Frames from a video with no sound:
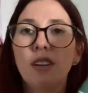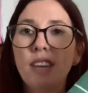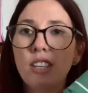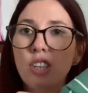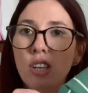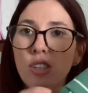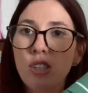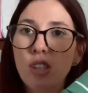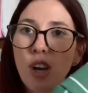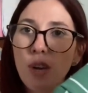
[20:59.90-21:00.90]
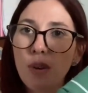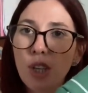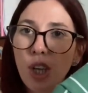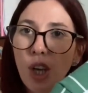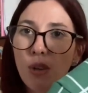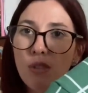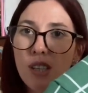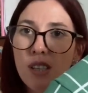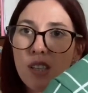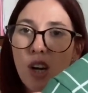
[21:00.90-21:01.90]
they're just so cute
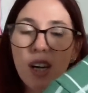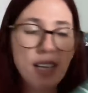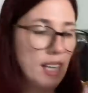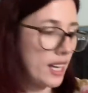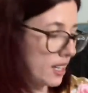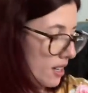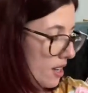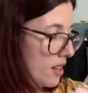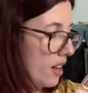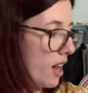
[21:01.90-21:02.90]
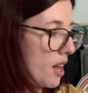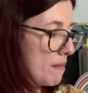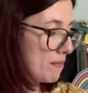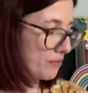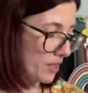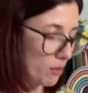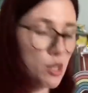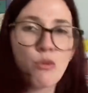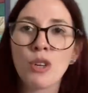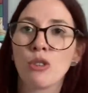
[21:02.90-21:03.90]
and tiny. It was
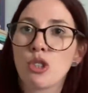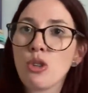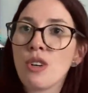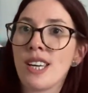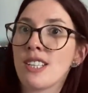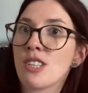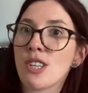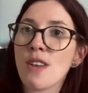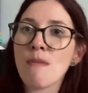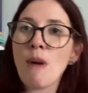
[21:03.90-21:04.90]
a real joy to sew them